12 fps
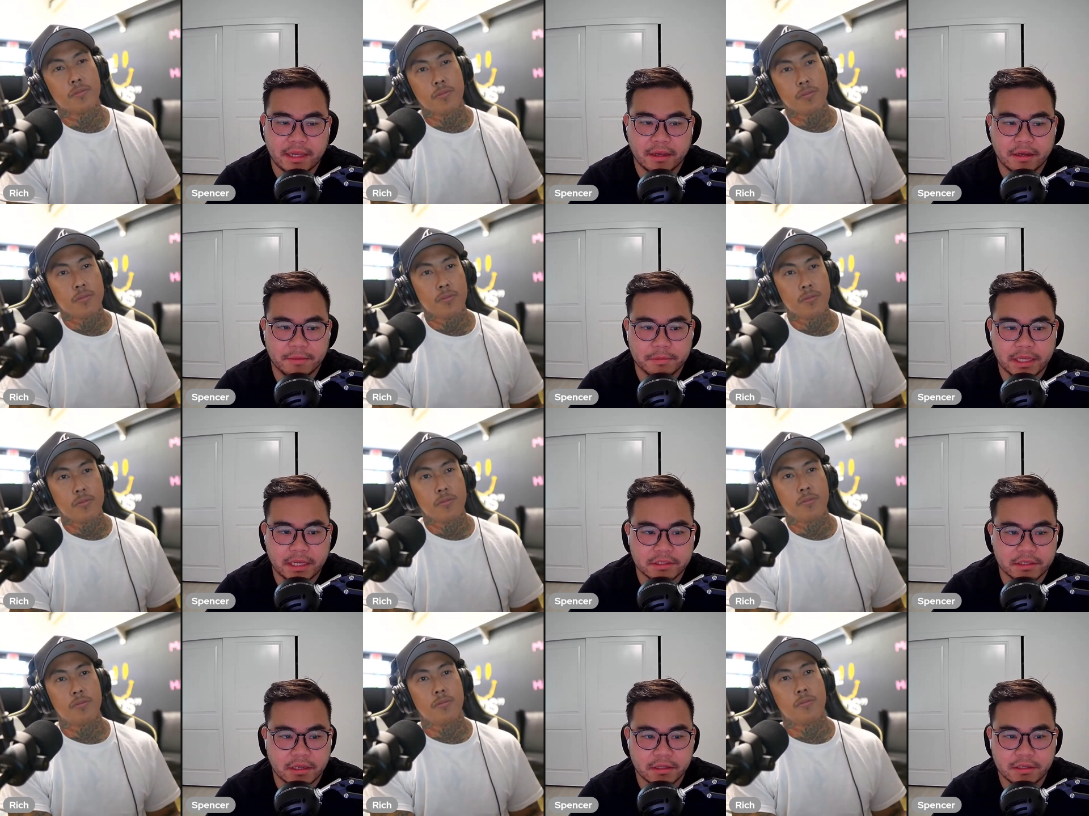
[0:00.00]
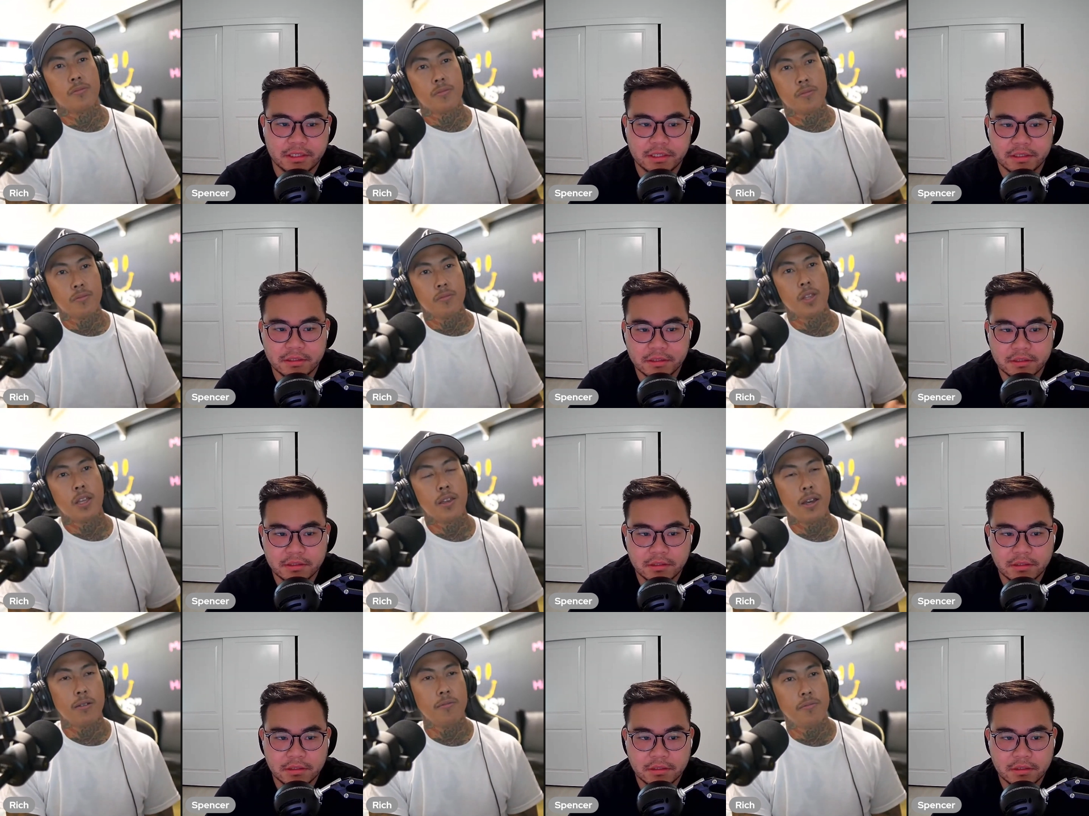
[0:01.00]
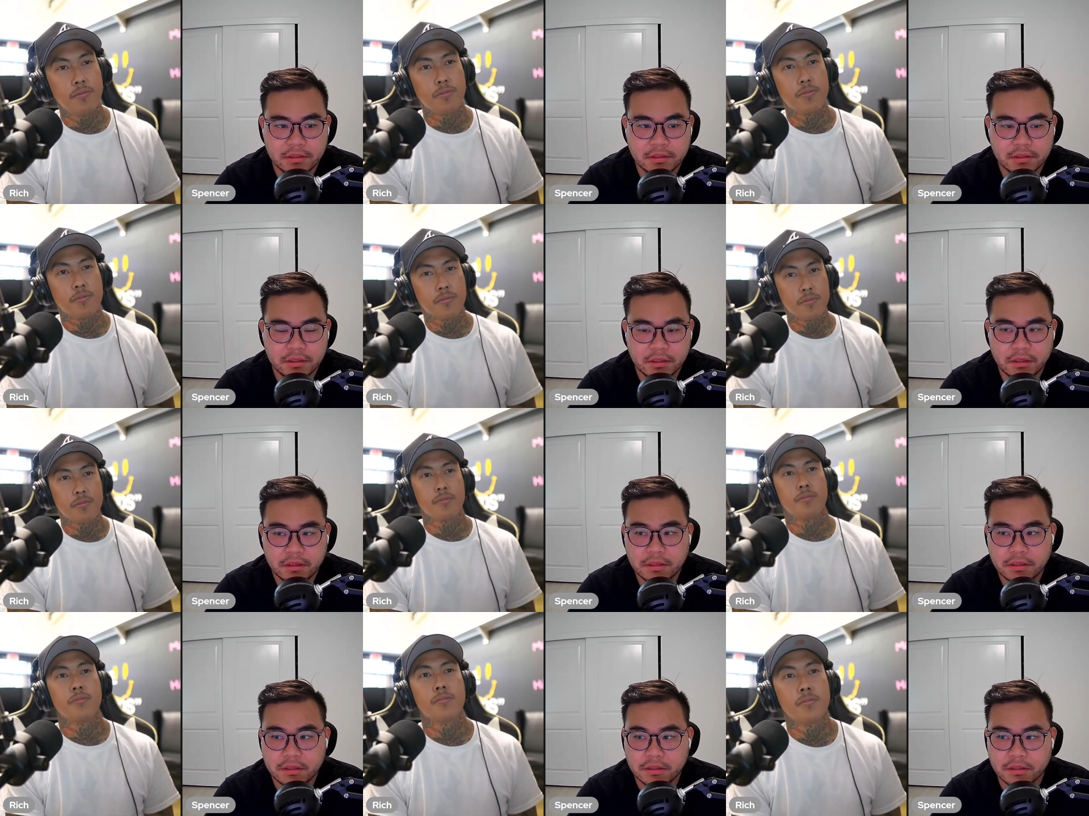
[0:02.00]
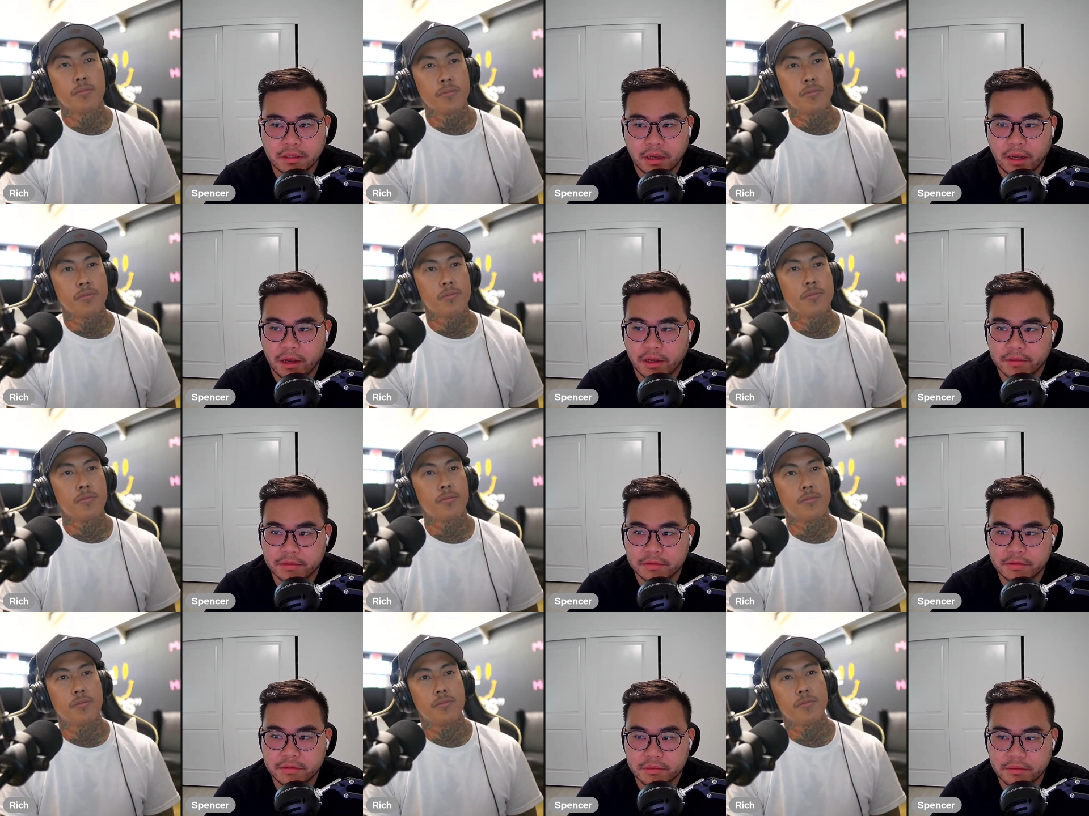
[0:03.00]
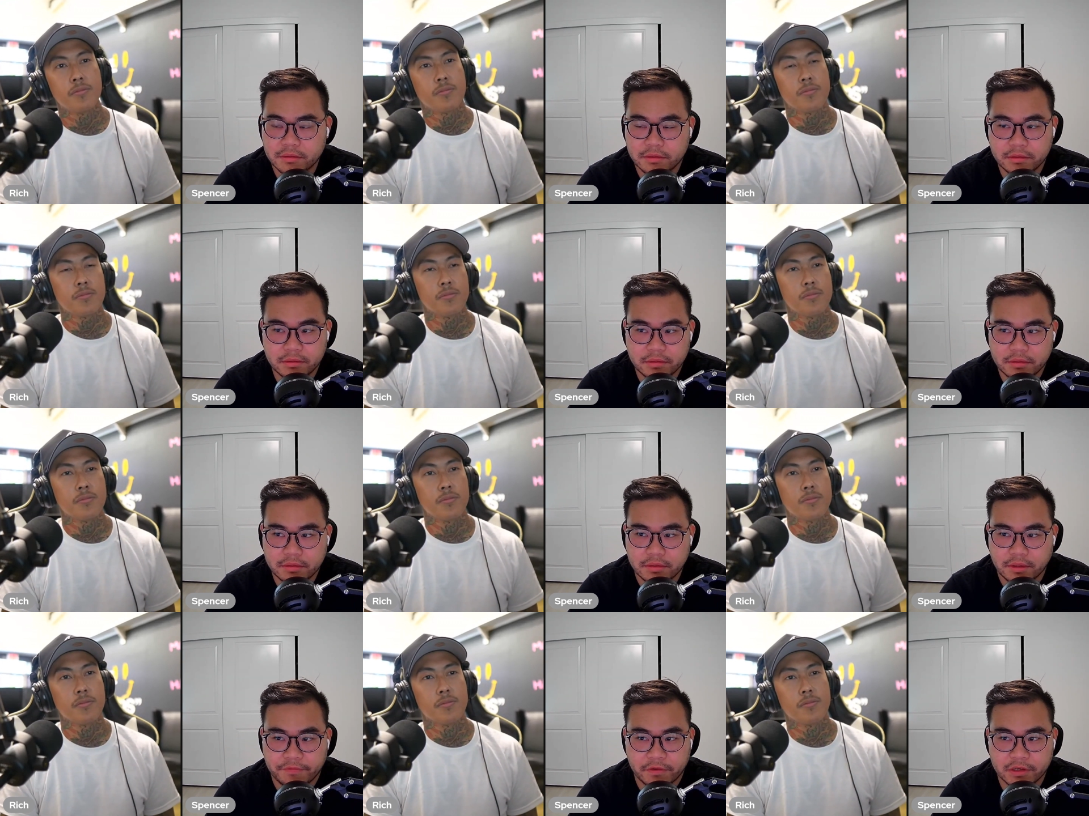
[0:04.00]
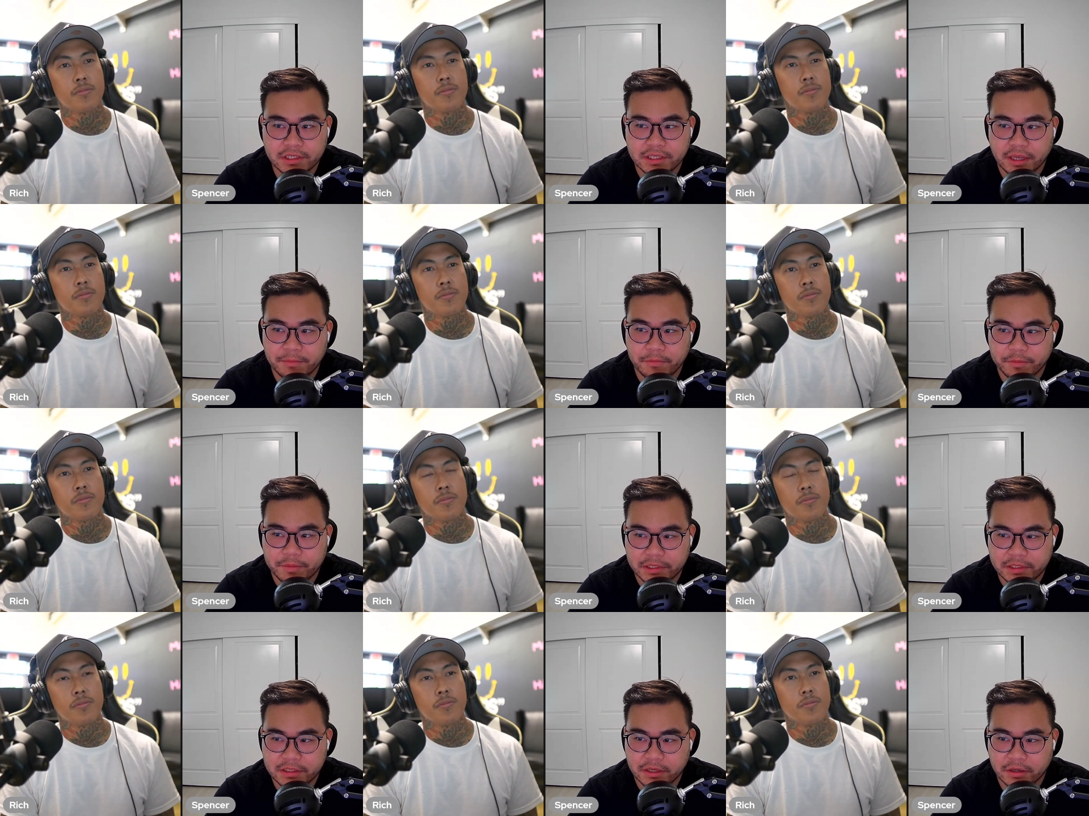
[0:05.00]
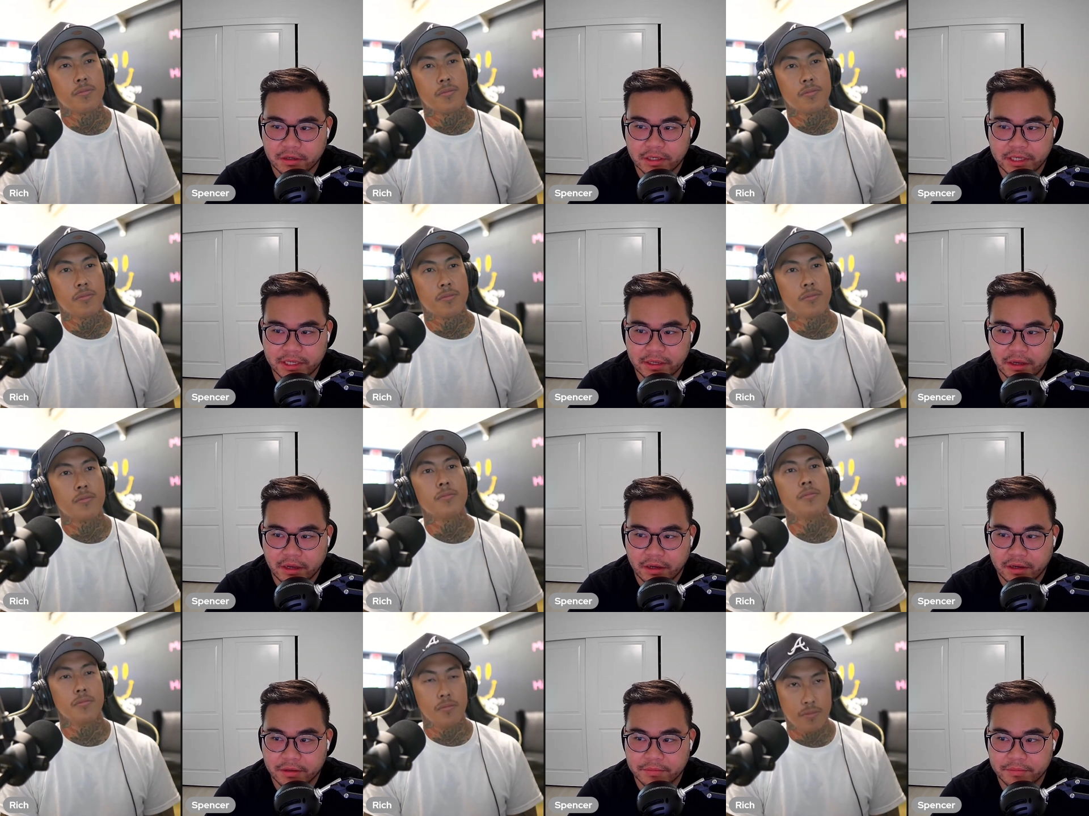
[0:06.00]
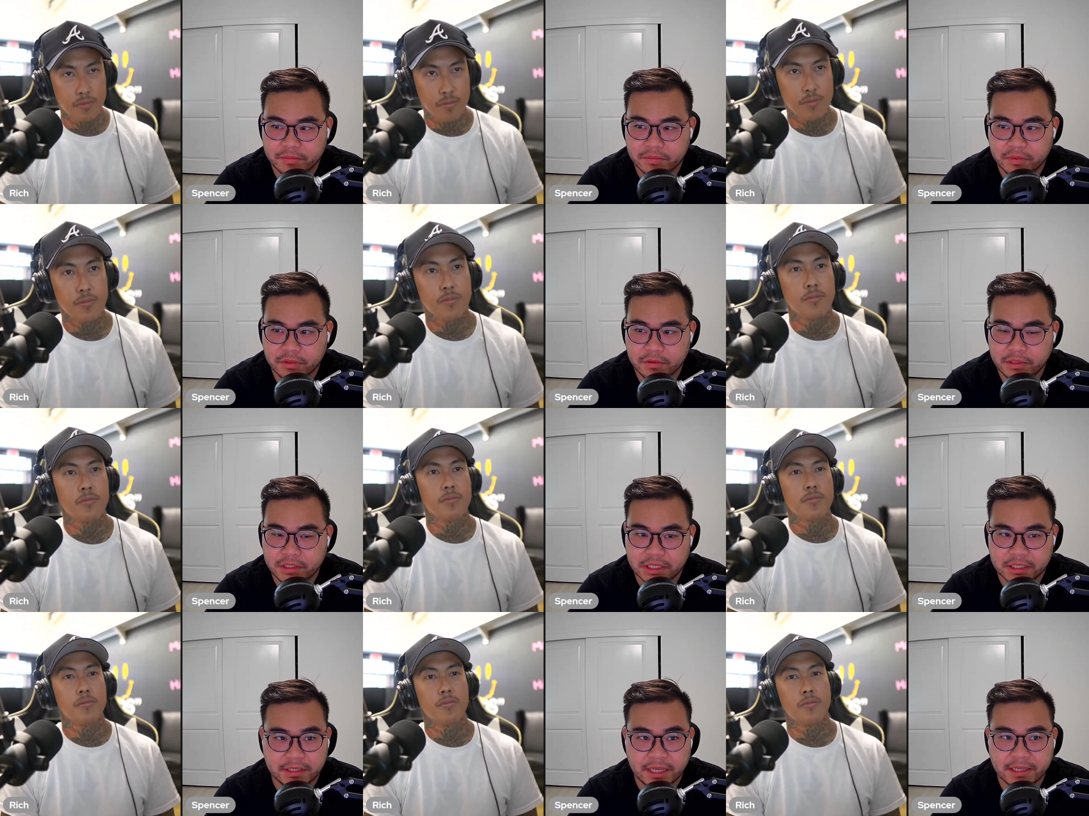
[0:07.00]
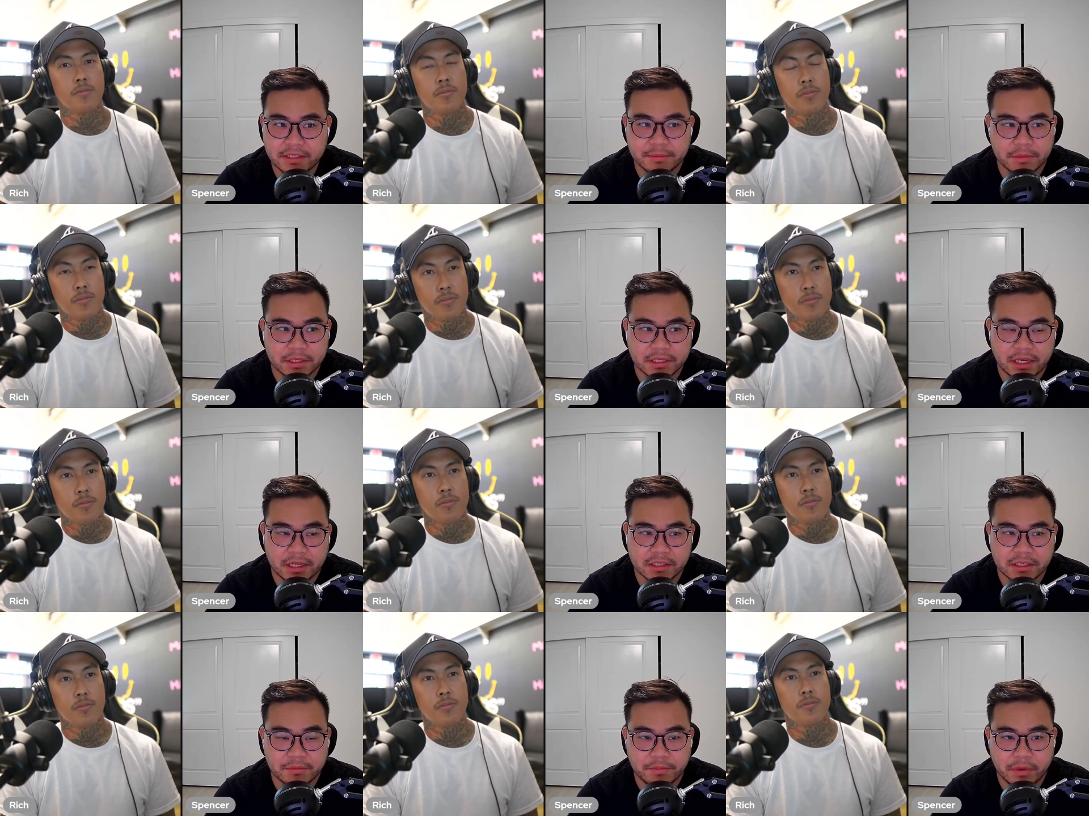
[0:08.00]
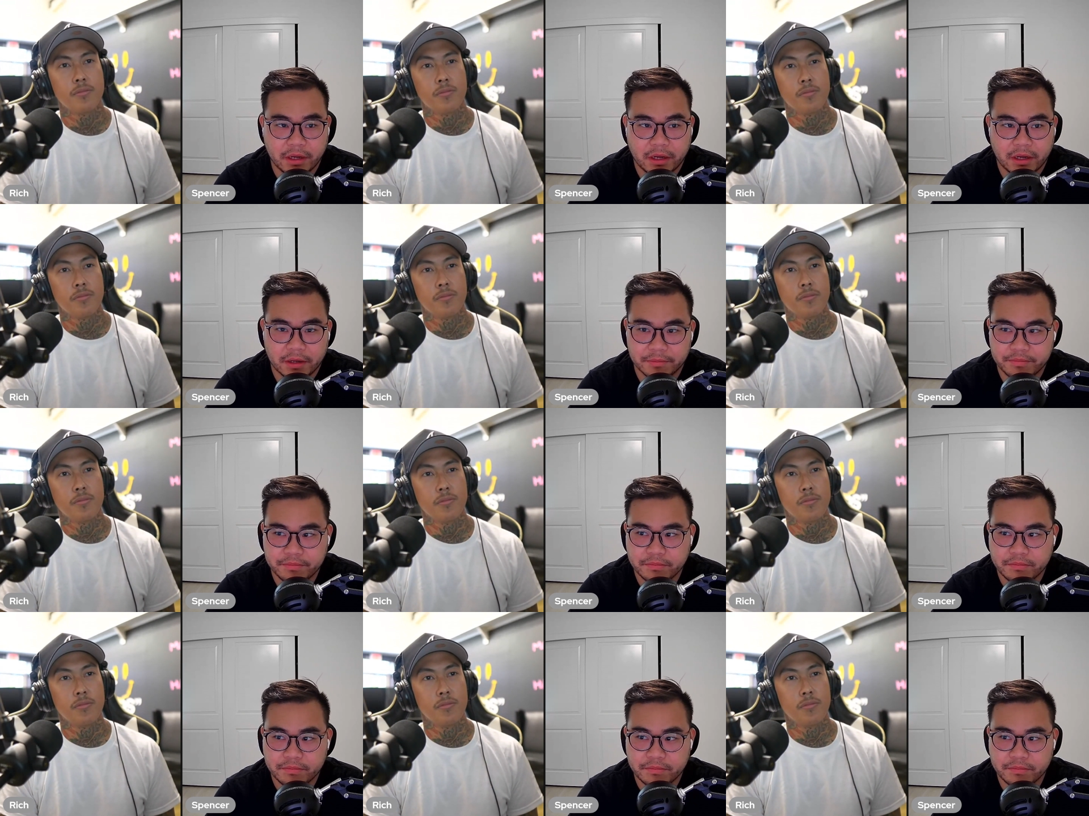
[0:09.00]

Speaker 1: a couple $1,000. Yeah. The first step would be starting, just getting some designs up,